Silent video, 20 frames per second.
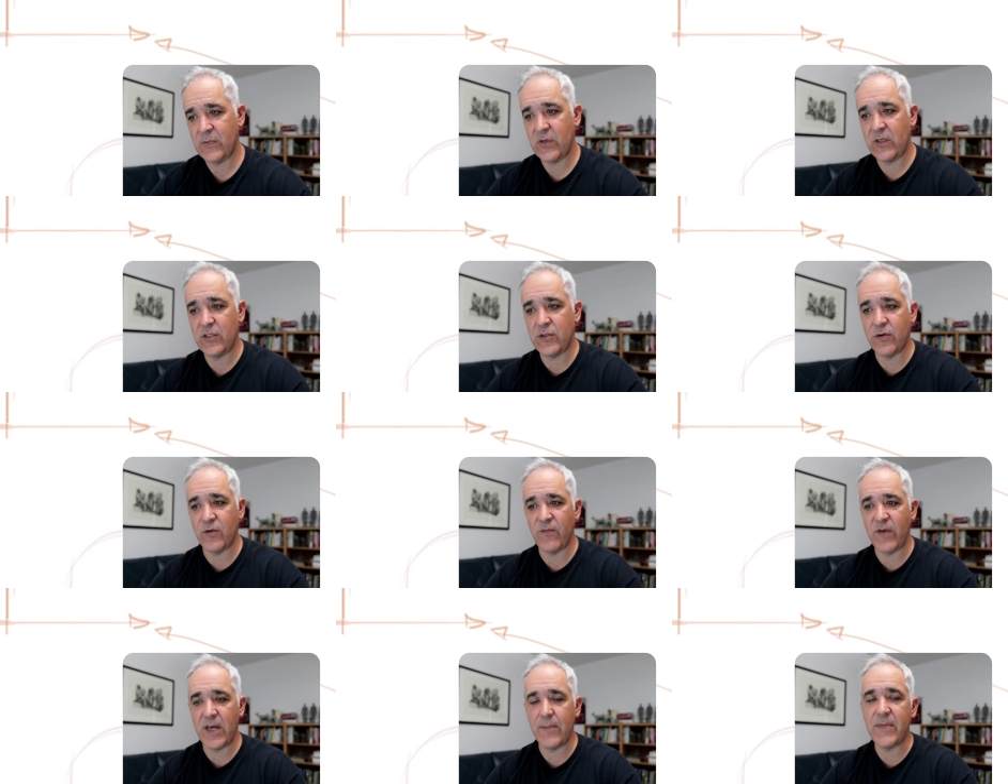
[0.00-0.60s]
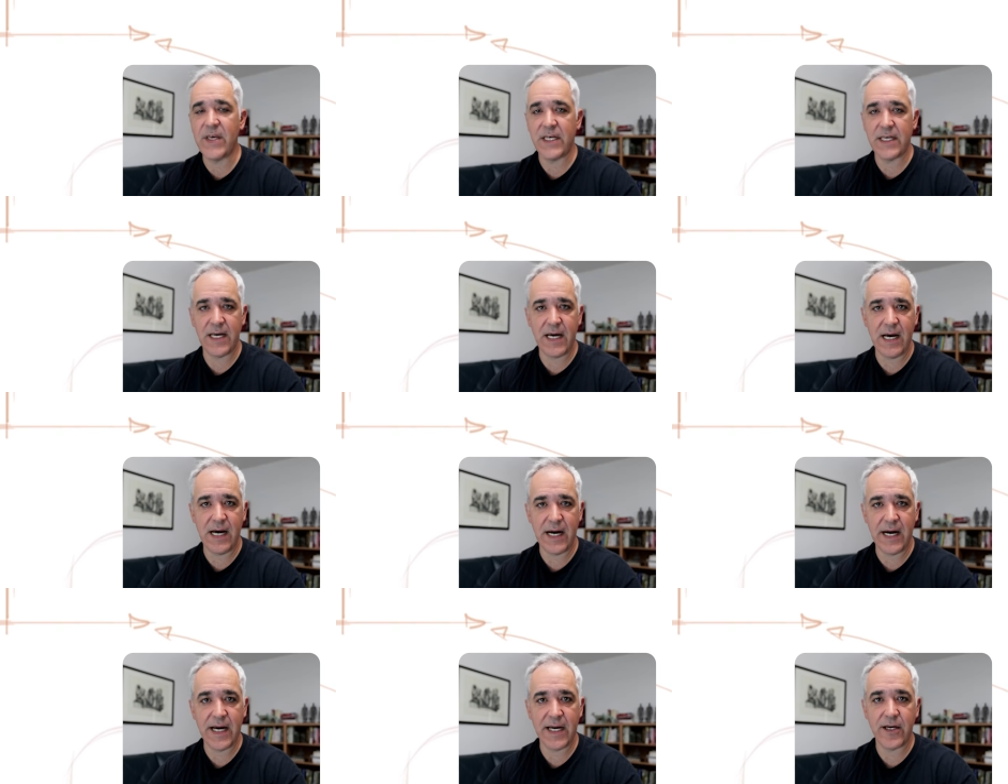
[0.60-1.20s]
Right, so if I make it
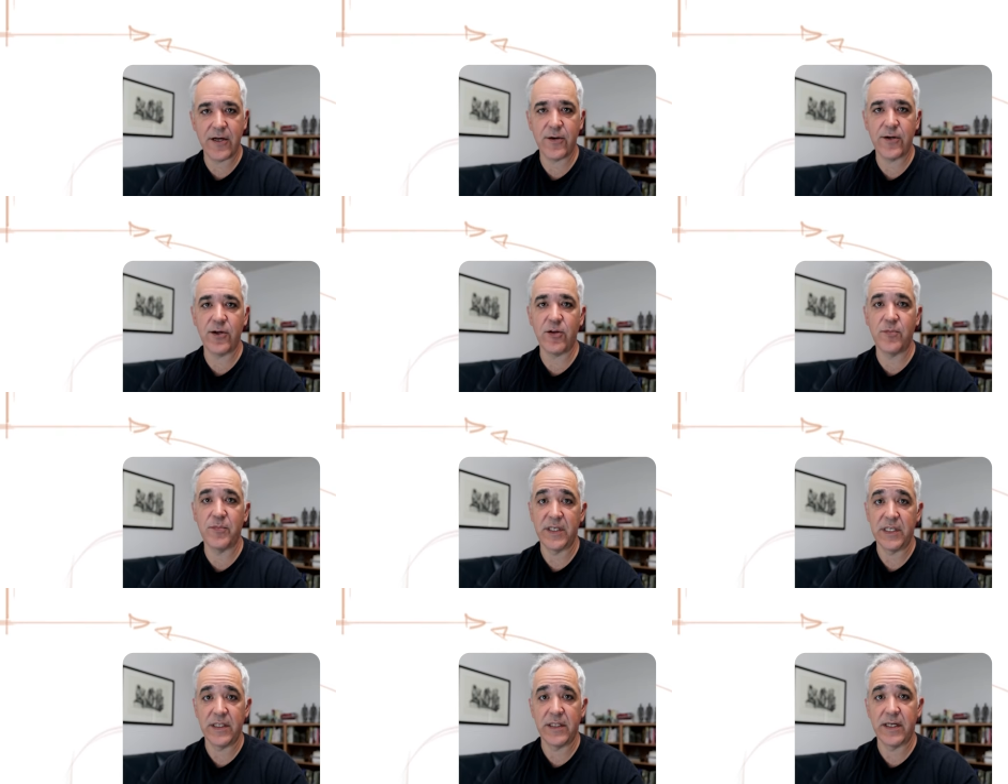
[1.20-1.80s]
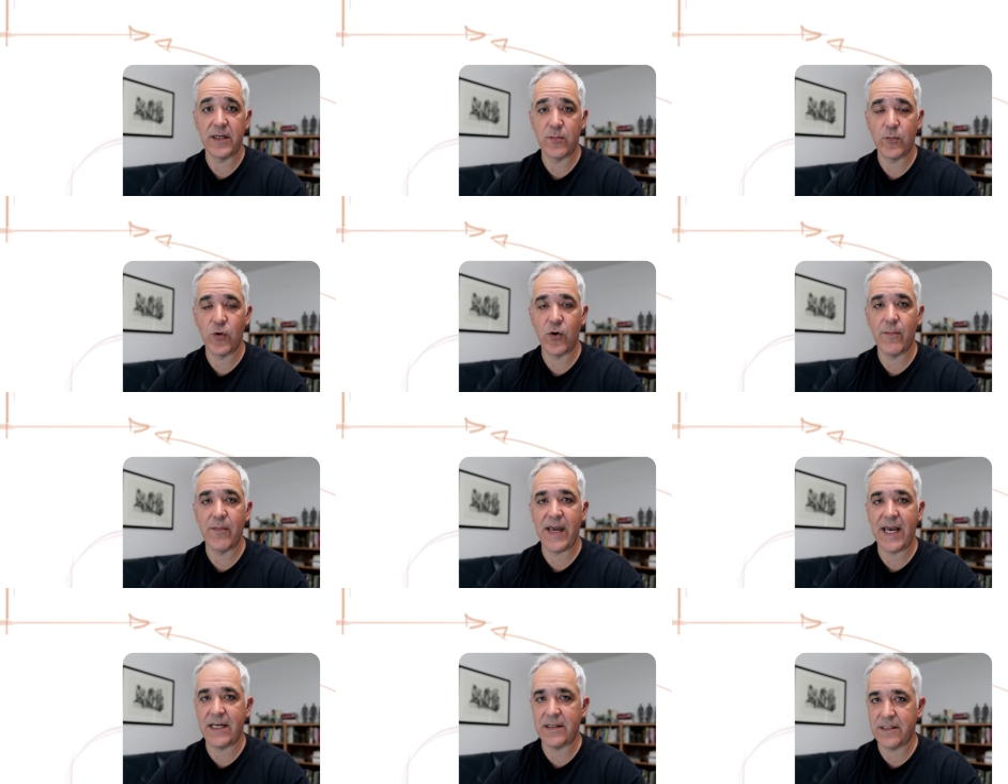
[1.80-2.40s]
higher, it'll be like more
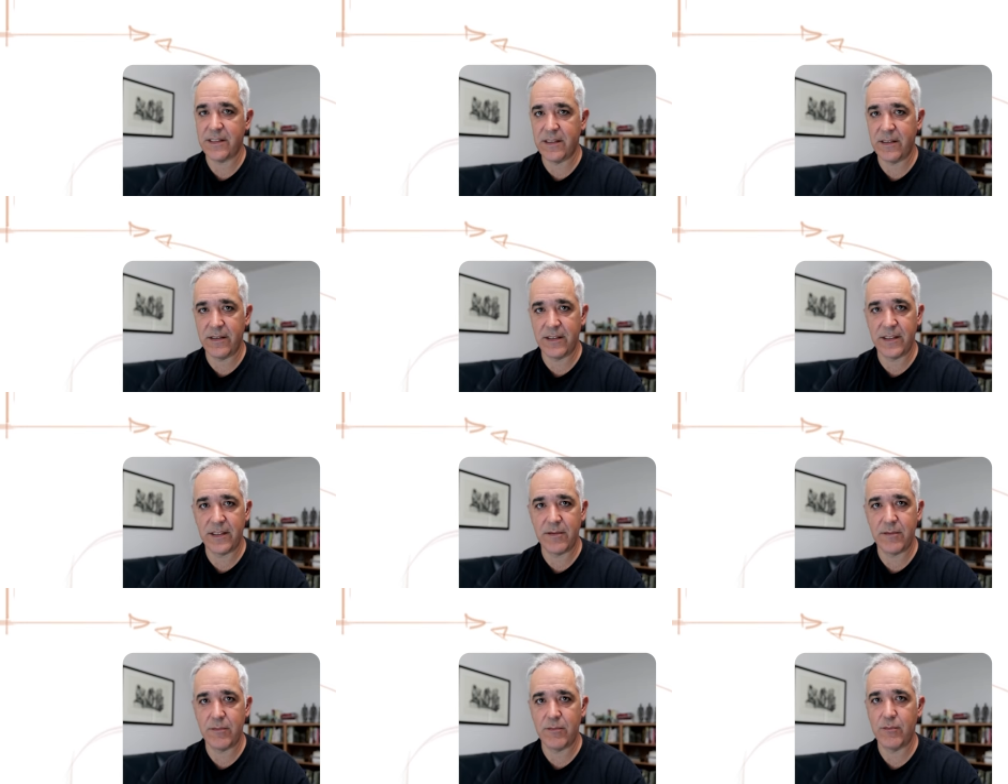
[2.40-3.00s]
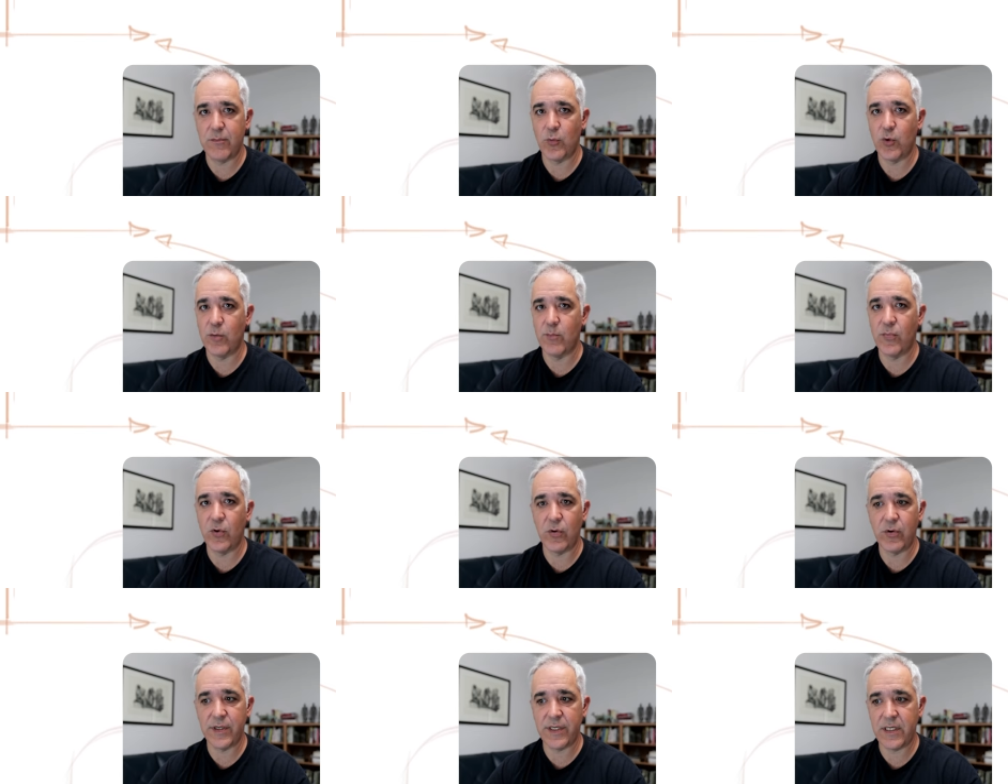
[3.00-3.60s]
masculine, more
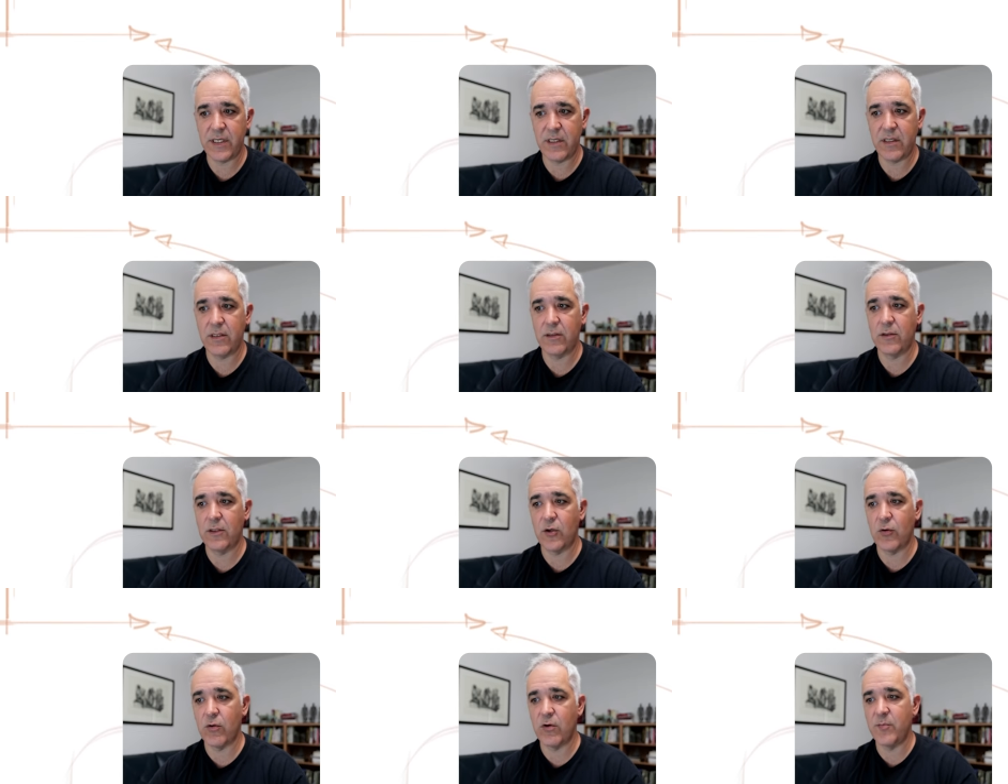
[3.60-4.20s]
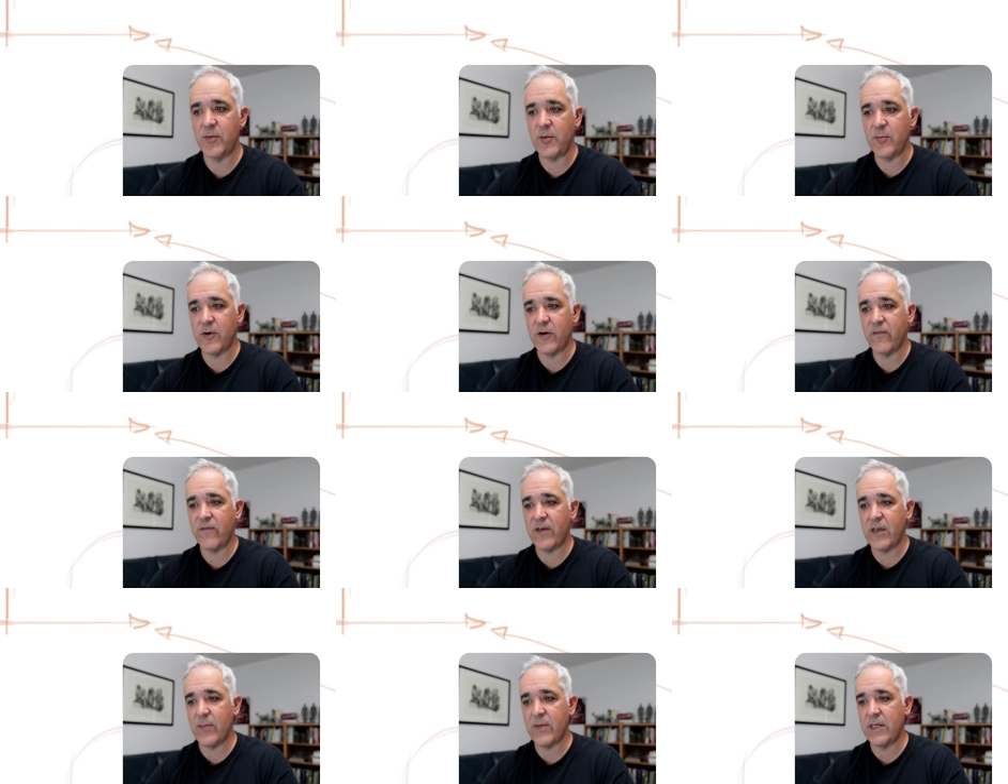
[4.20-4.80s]
bulky. Lower, be more
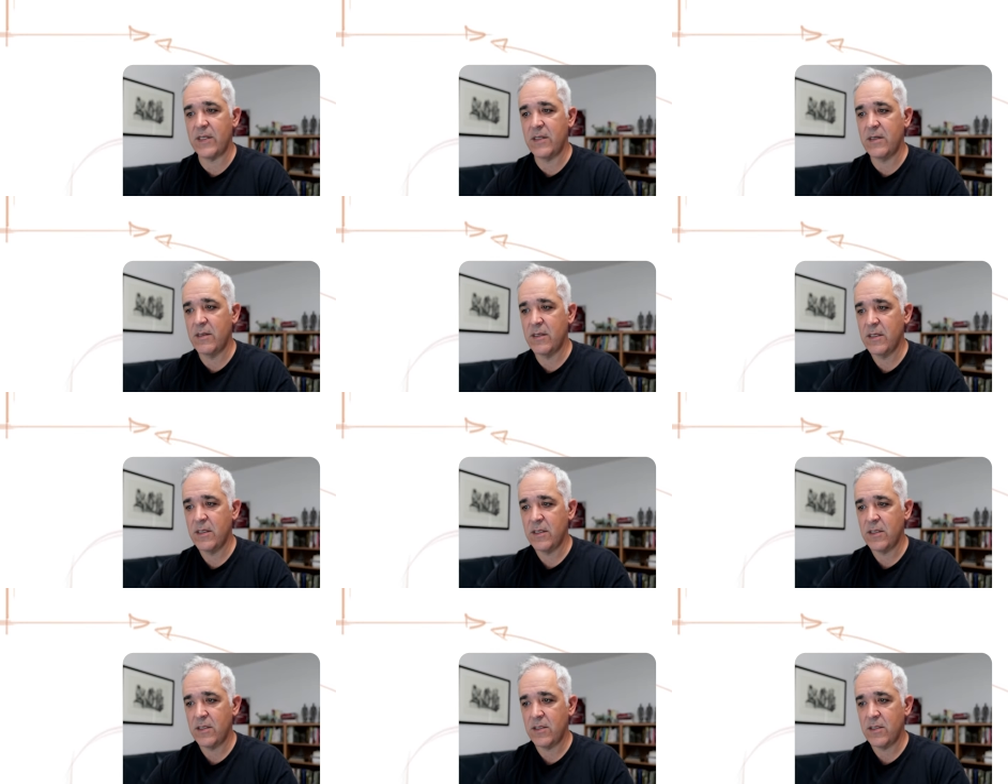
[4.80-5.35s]
feminine.